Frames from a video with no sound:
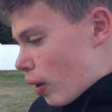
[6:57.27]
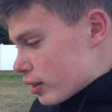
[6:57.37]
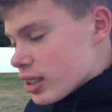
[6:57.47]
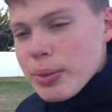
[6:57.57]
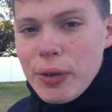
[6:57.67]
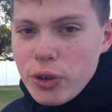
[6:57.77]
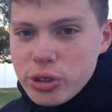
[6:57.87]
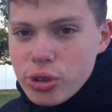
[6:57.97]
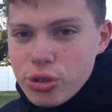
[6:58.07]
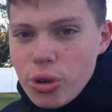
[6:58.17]
This is my
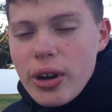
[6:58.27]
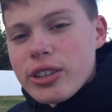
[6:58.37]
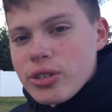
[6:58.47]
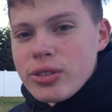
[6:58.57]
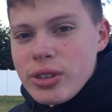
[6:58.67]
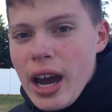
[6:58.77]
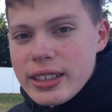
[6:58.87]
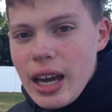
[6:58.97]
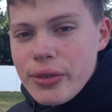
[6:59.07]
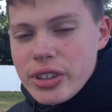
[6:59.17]
first two-stroke, as you
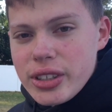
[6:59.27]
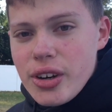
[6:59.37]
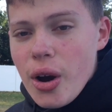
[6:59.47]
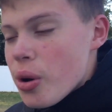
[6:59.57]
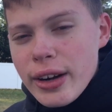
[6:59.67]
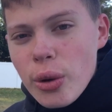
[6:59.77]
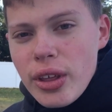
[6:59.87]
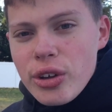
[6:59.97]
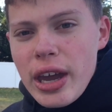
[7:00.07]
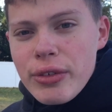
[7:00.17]
guys obviously know. I know
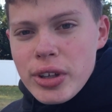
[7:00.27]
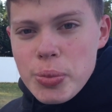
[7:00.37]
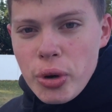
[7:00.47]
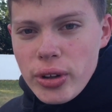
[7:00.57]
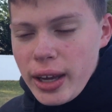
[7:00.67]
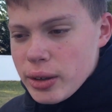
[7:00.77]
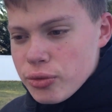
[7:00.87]
that you can't really put like